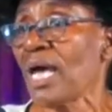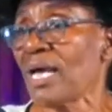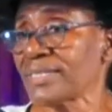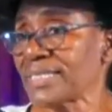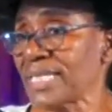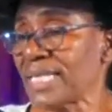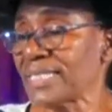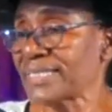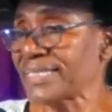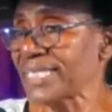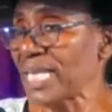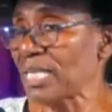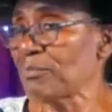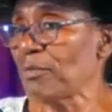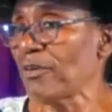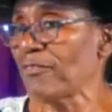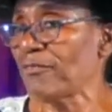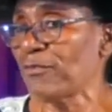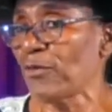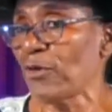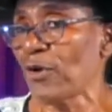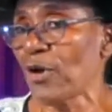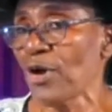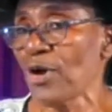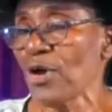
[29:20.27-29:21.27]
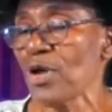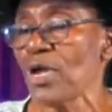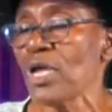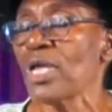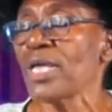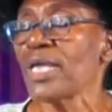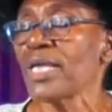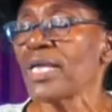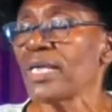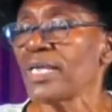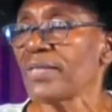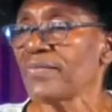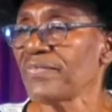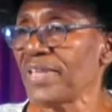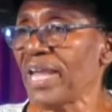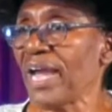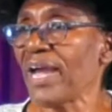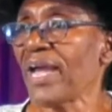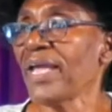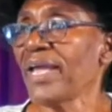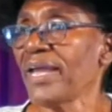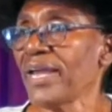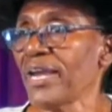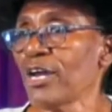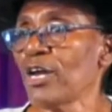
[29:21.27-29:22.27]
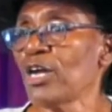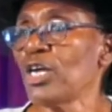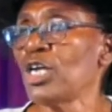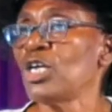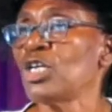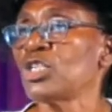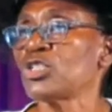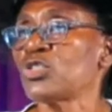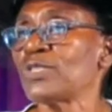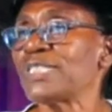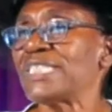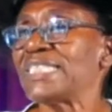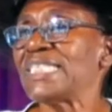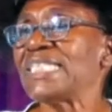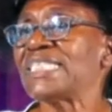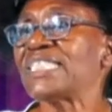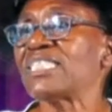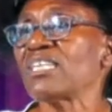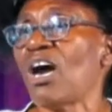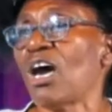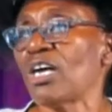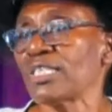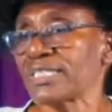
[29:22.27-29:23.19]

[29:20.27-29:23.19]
As I said before, they are here to teach